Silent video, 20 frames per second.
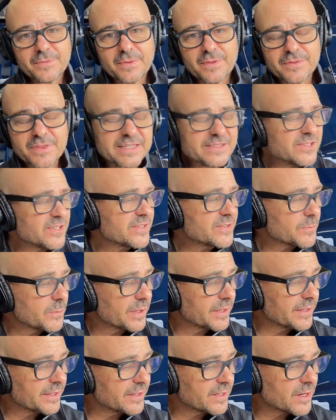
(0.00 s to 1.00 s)
This is
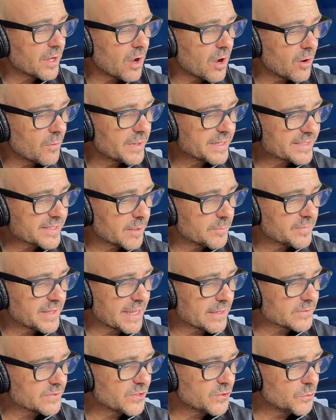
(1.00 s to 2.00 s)
really going to always come
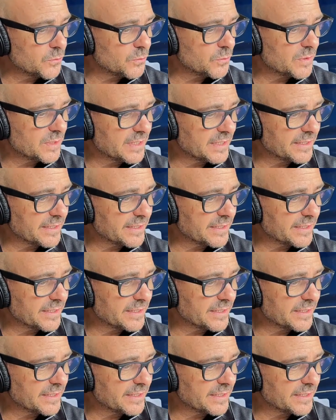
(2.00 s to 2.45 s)
down to